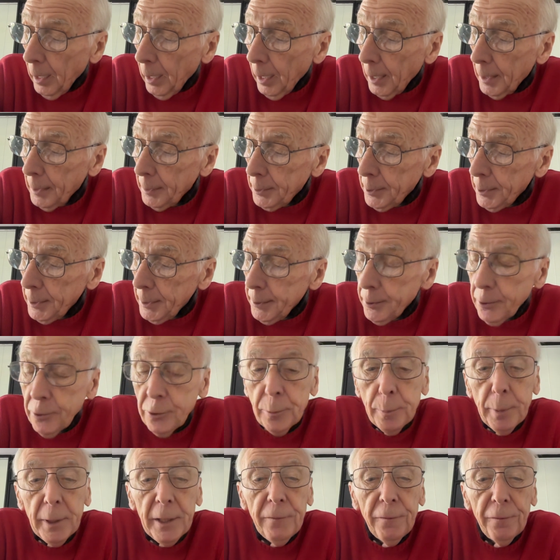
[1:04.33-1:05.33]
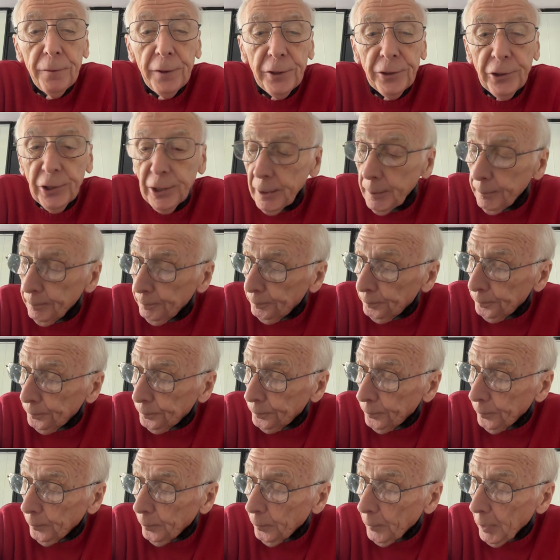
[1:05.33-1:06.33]
I need to be fitter
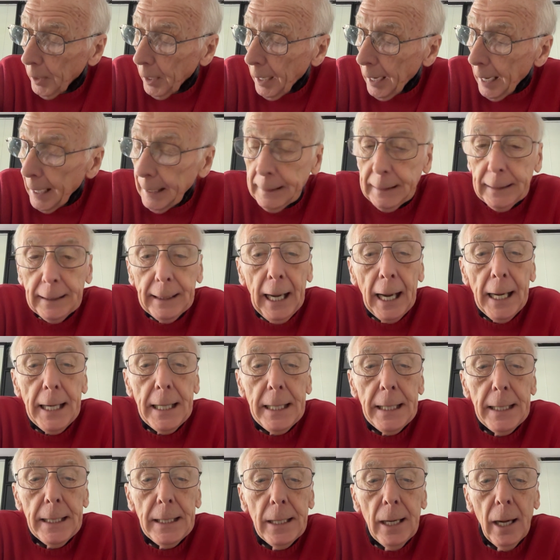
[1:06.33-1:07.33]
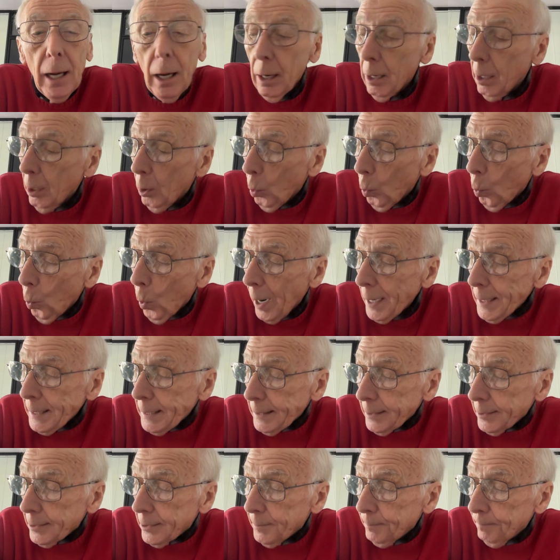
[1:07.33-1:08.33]
and gain
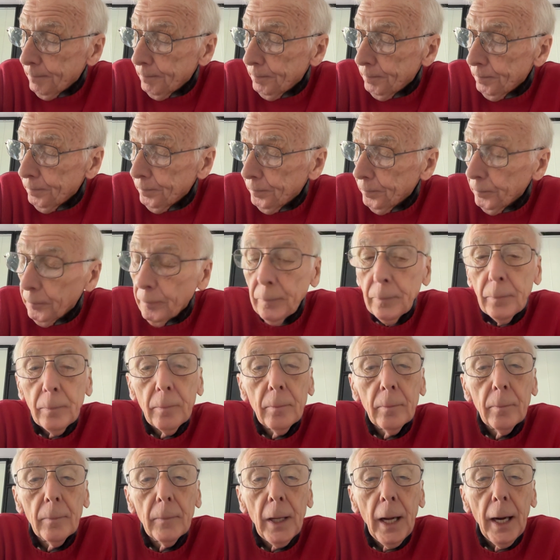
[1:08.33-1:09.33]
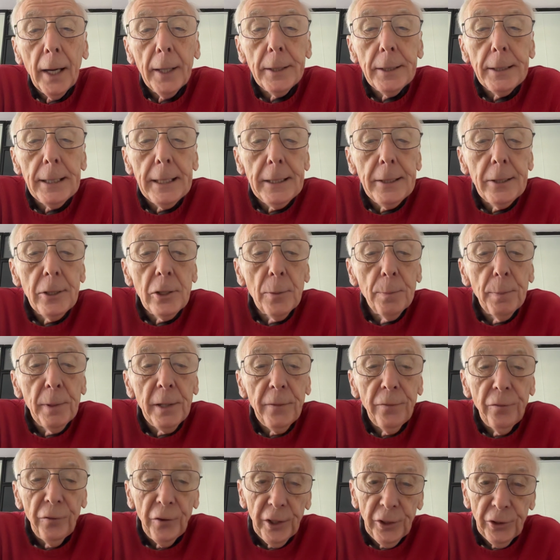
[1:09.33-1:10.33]
weight. I need to
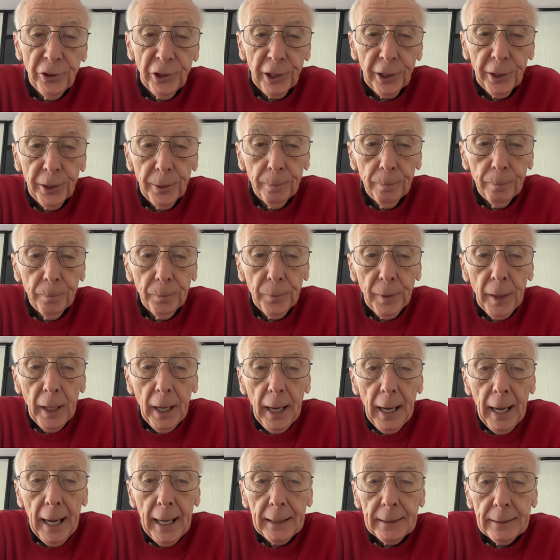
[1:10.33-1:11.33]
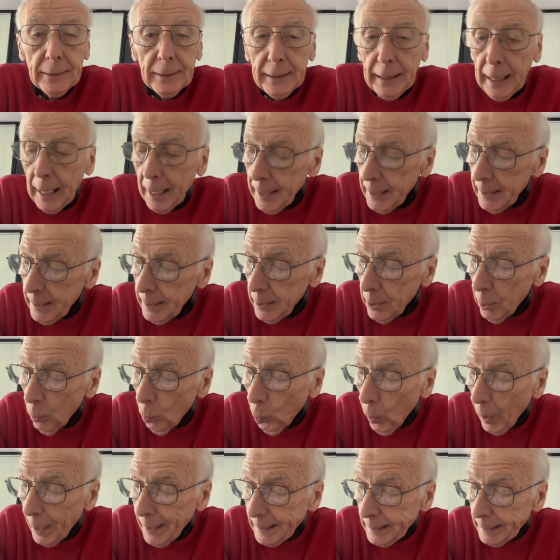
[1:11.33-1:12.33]
be fitter and
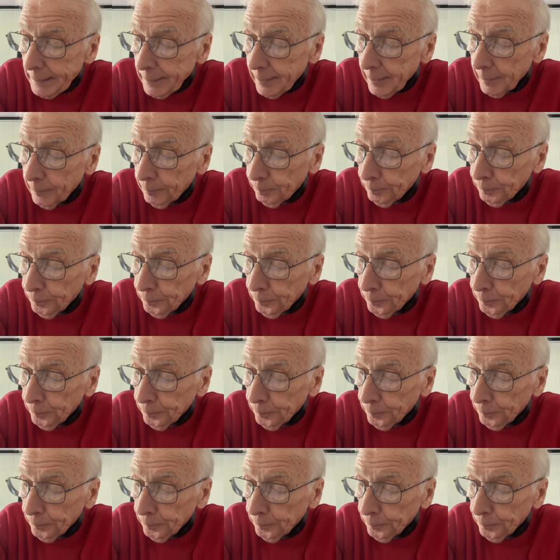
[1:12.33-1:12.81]
gain weight.